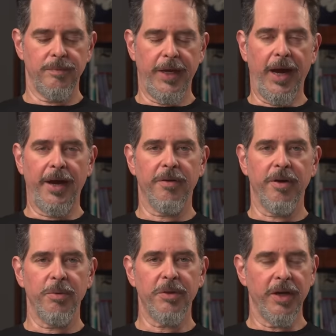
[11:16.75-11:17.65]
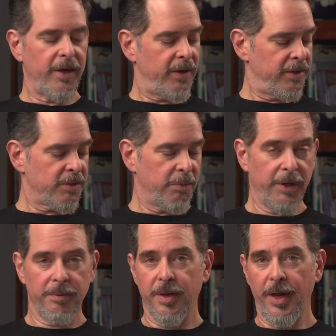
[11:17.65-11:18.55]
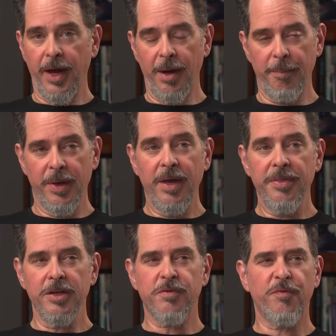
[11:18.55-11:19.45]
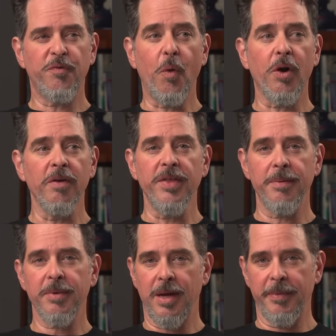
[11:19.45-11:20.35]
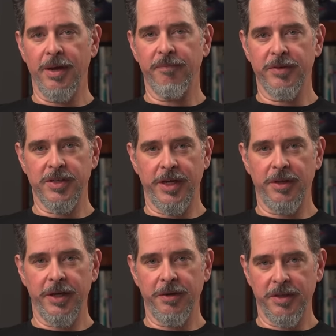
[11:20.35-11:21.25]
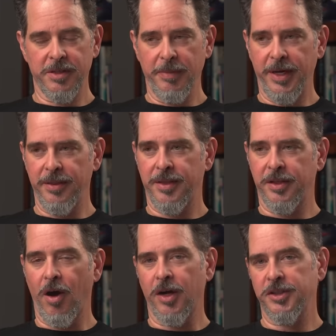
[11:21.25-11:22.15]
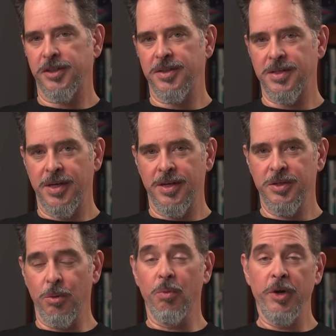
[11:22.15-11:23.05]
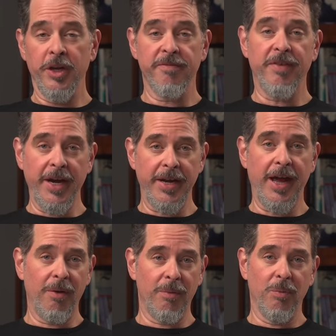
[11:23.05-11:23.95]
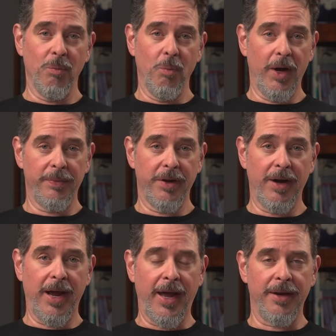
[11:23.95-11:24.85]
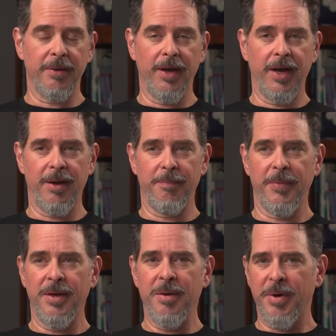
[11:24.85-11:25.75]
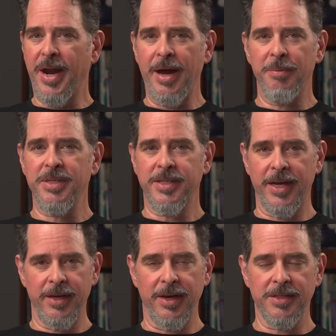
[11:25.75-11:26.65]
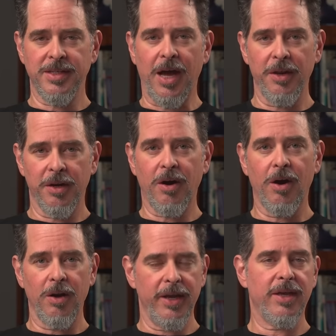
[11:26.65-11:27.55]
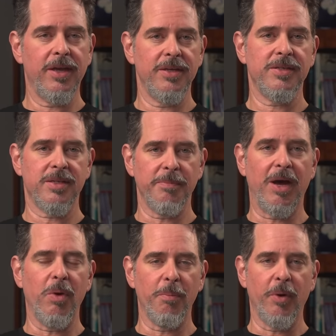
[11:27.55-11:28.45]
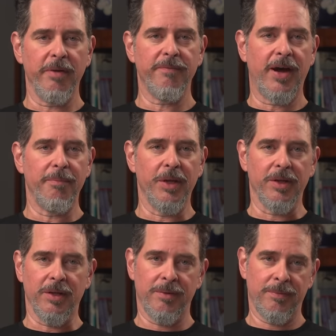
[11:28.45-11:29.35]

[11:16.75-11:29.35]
Yeah, I agree with you, Ed, on this one. There's four of them coming up for sale later this month at the auctions, so we'll really find out what they're at. But I would say a solid car like his is about $1.5 million.